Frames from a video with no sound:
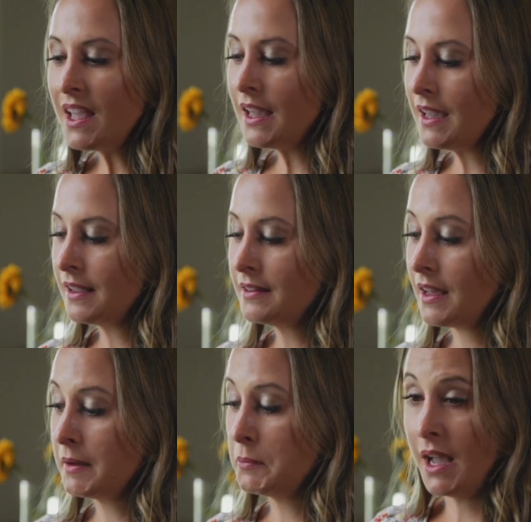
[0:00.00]

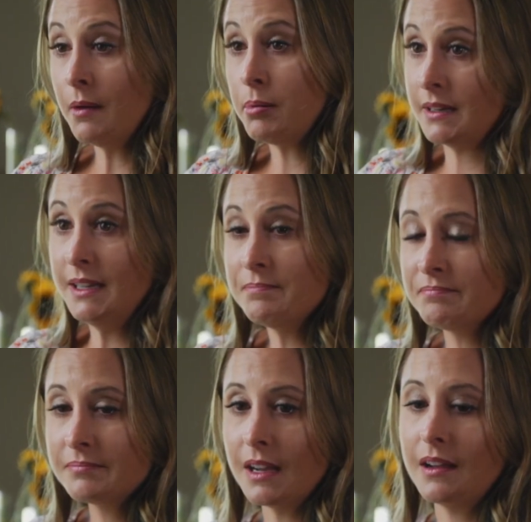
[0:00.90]
And we got pregnant
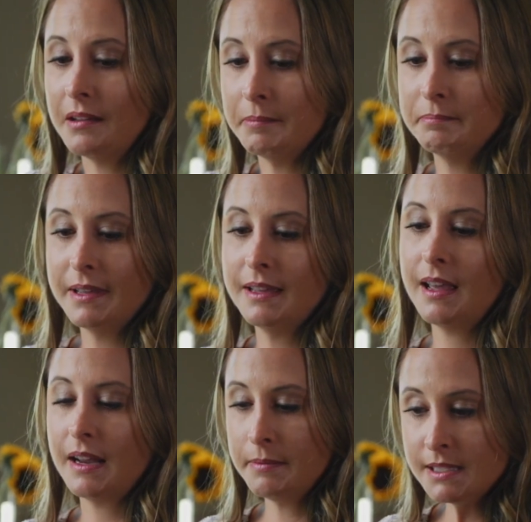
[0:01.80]
and
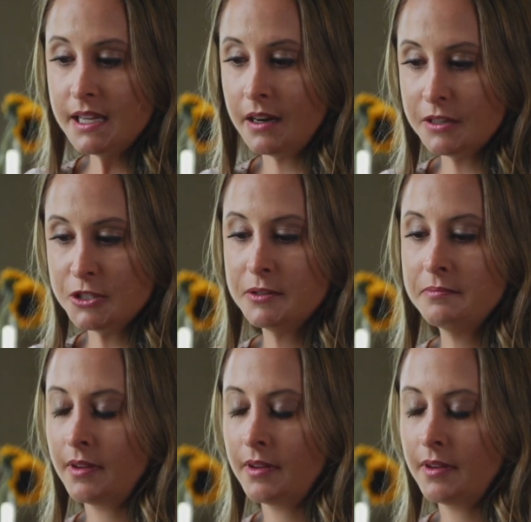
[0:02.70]
had a miscarriage,